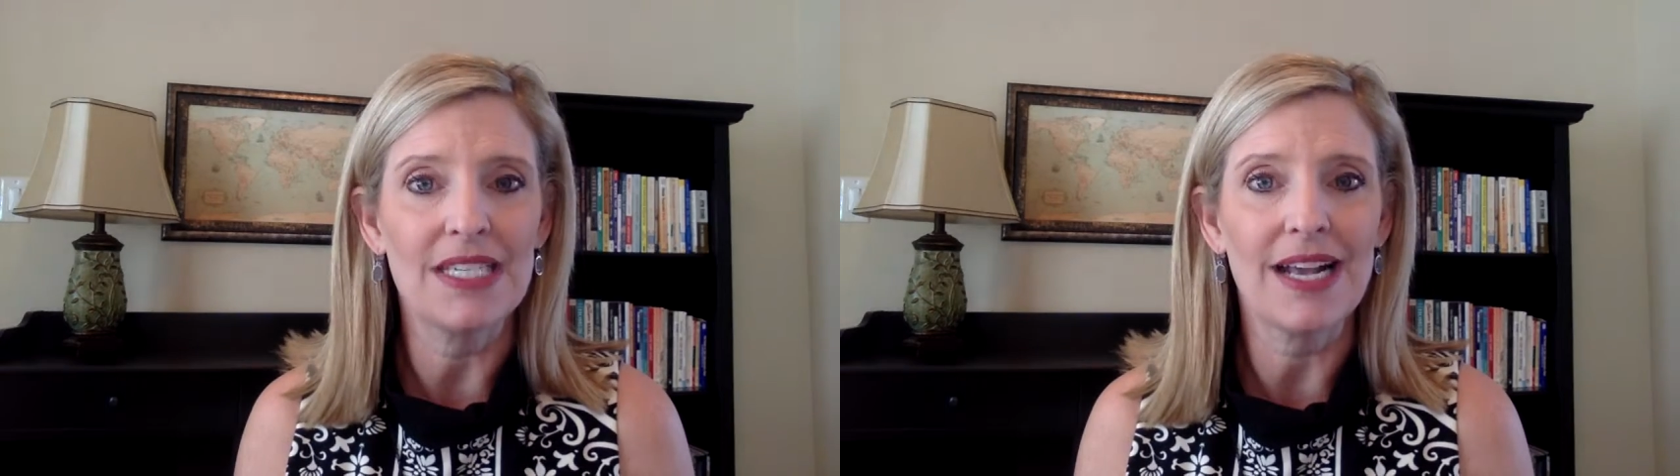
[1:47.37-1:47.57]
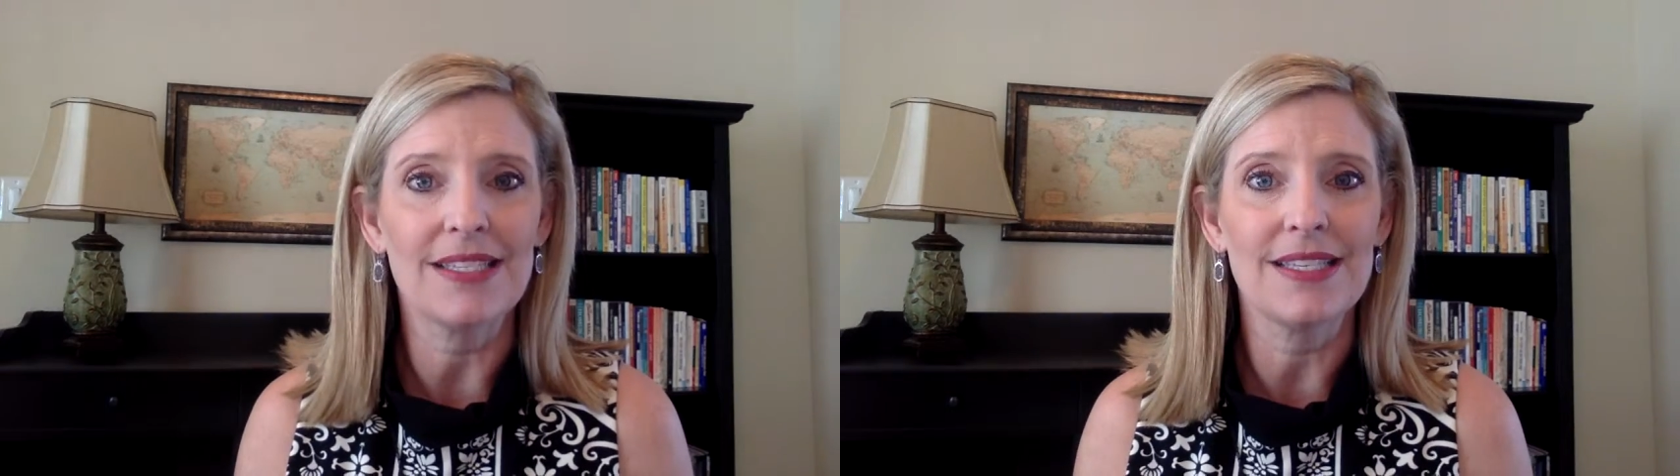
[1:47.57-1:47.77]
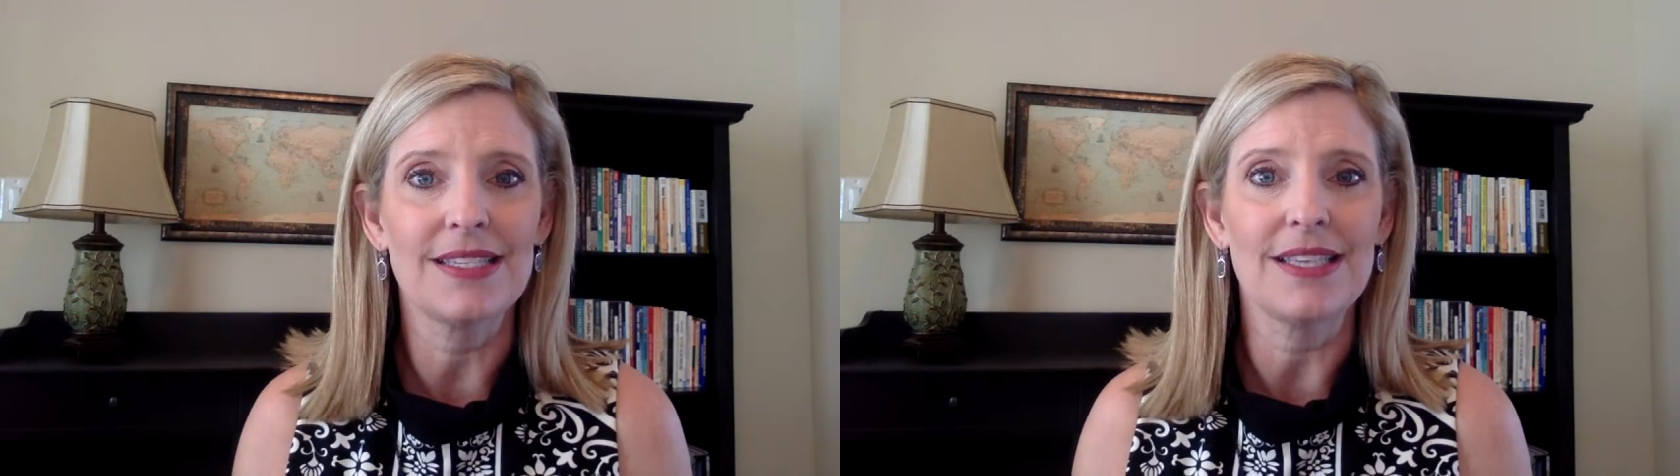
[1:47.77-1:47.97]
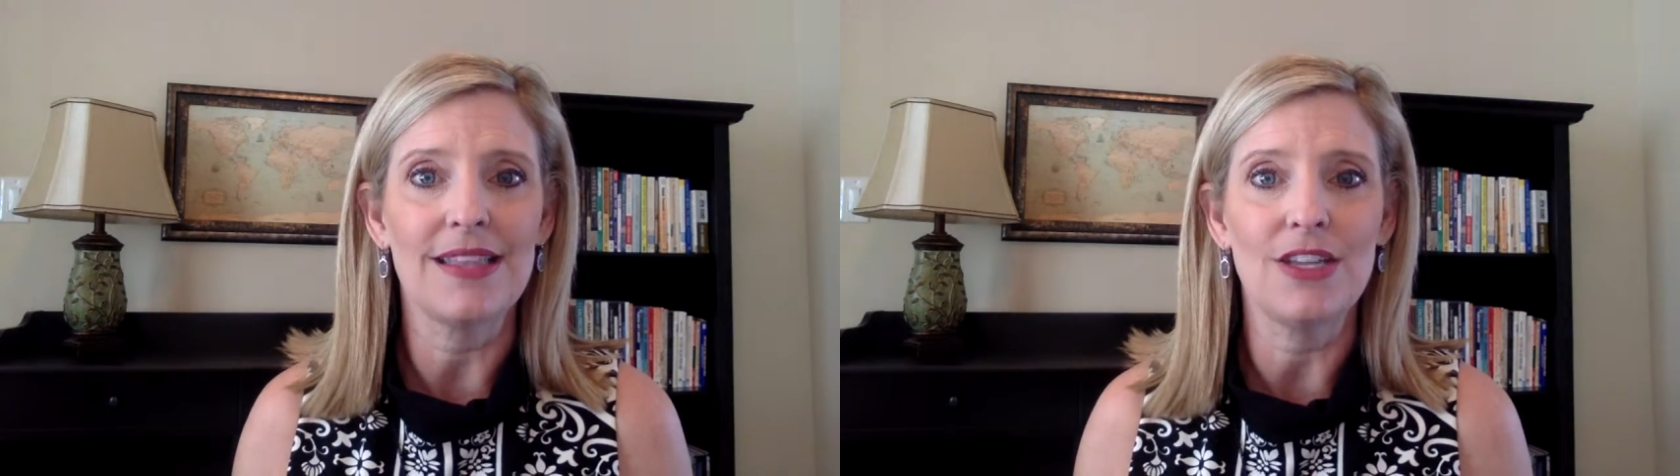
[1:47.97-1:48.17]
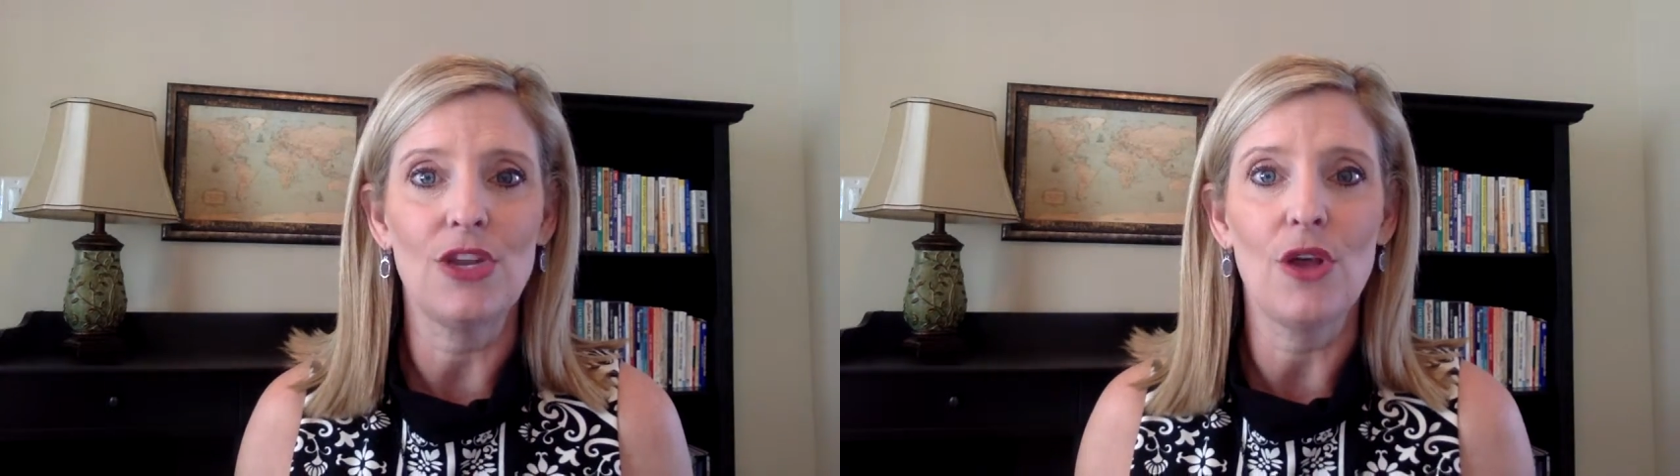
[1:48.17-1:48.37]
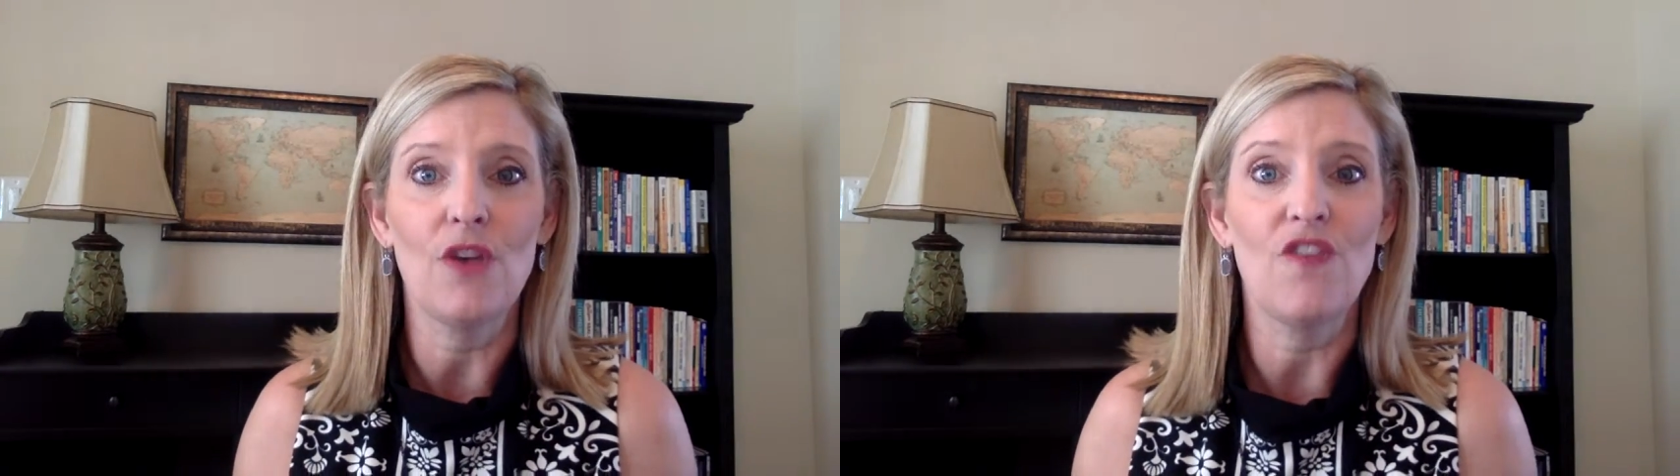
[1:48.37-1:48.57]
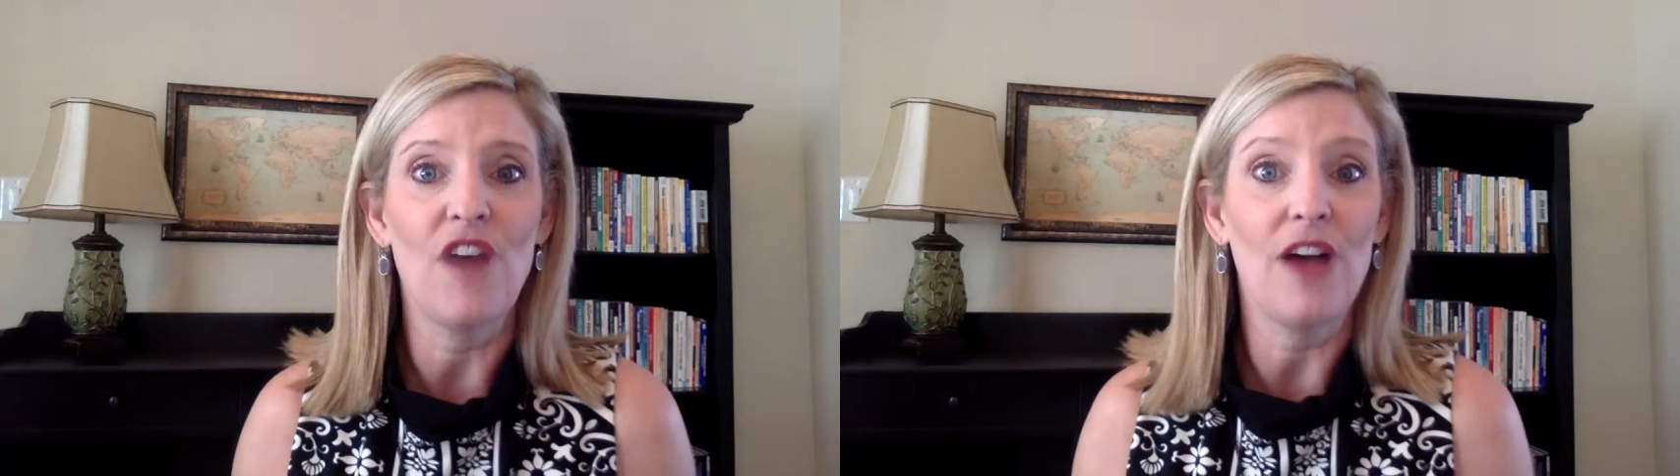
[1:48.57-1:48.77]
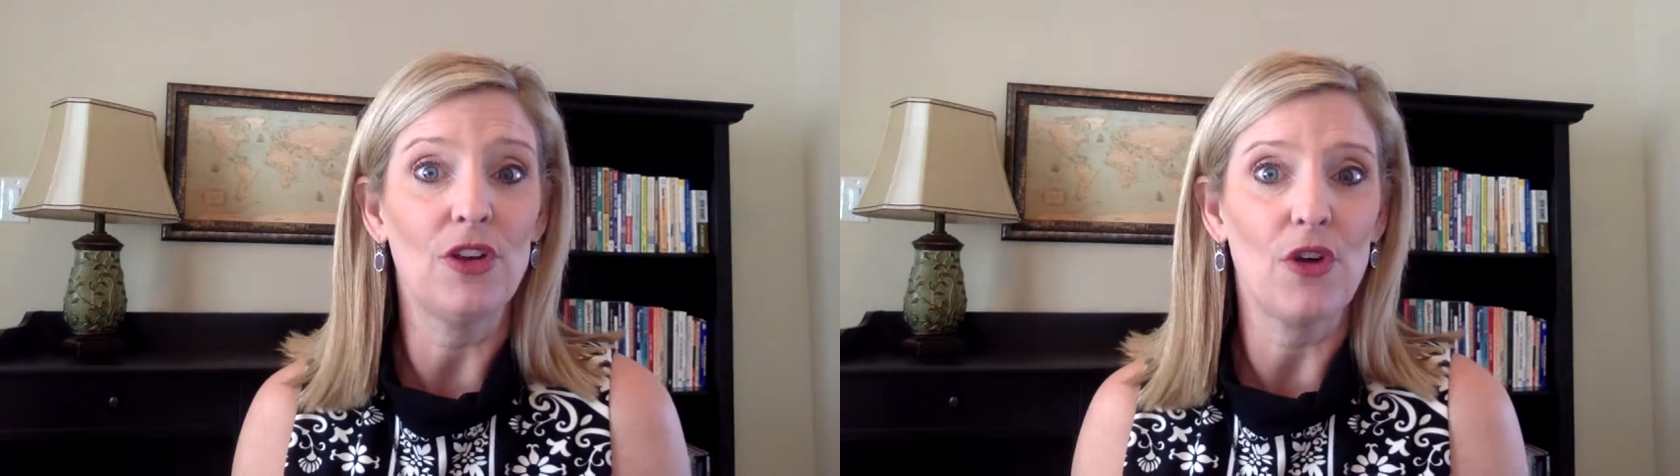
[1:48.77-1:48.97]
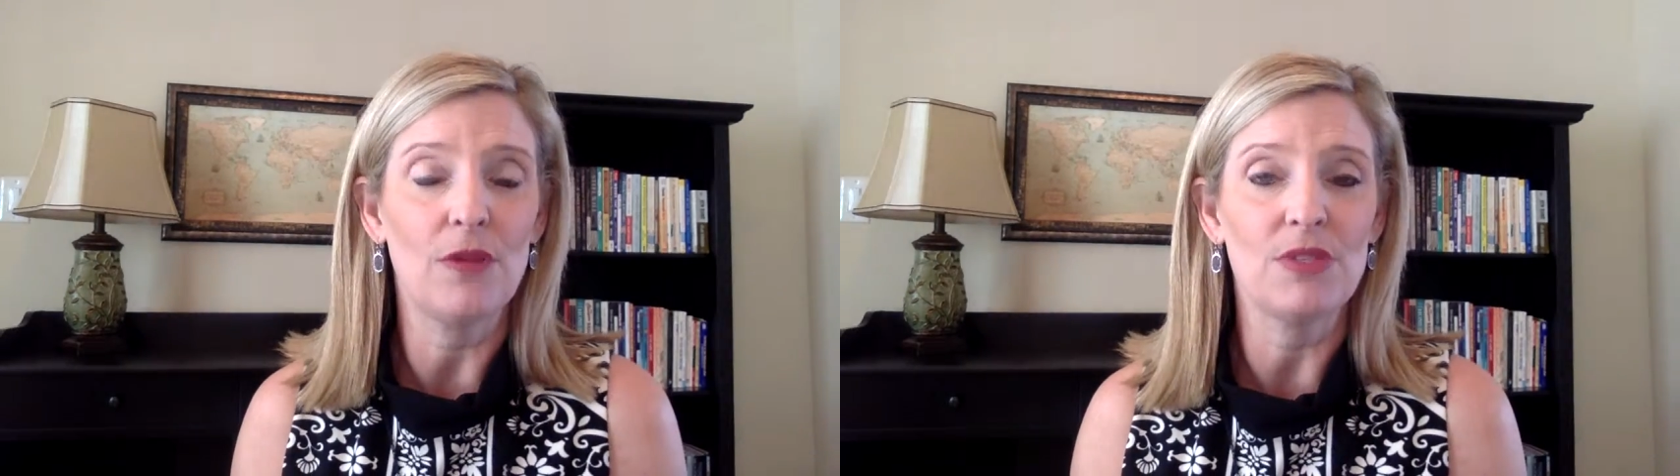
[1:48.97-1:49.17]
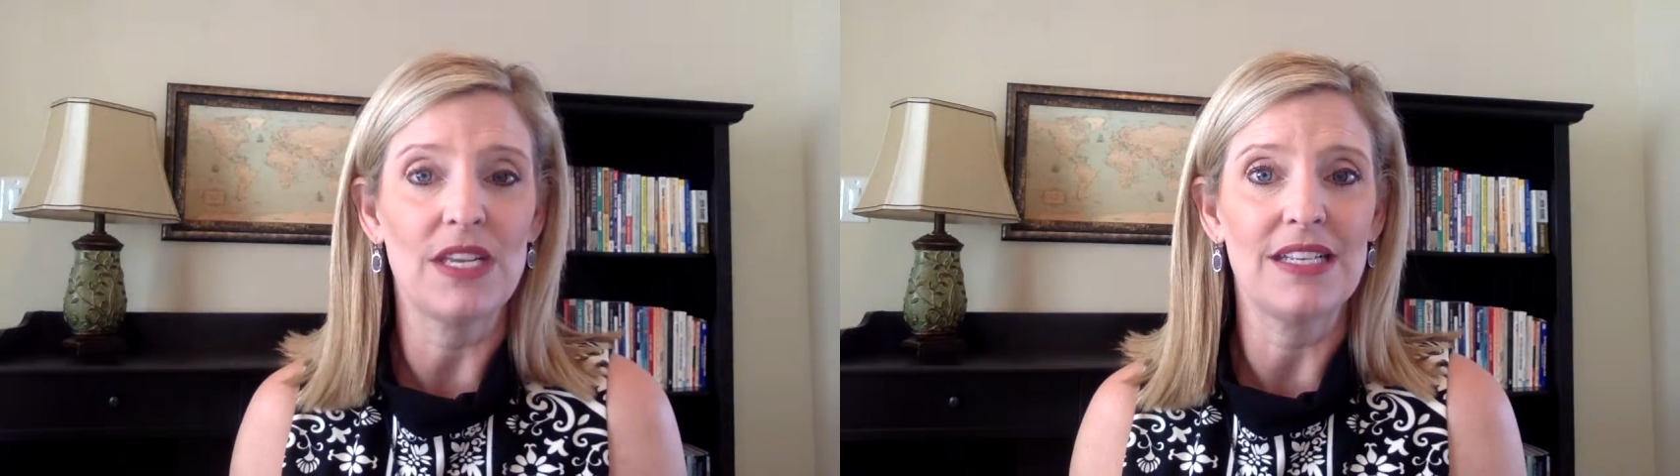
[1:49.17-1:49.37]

Texas and then you go to file your homestead